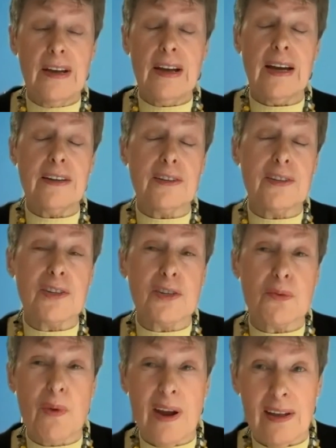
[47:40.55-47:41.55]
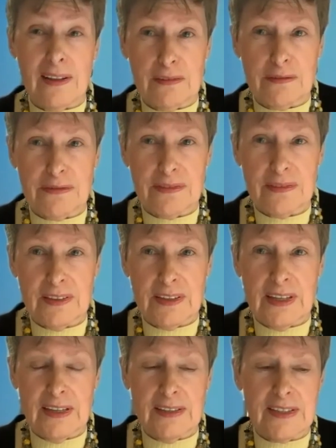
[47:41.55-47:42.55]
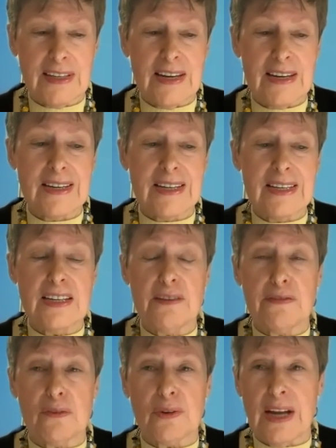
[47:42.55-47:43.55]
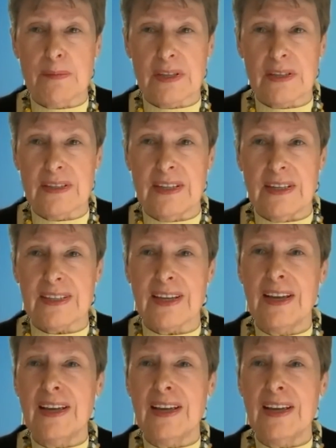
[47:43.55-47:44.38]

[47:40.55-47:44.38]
112 against, and 94 absentees.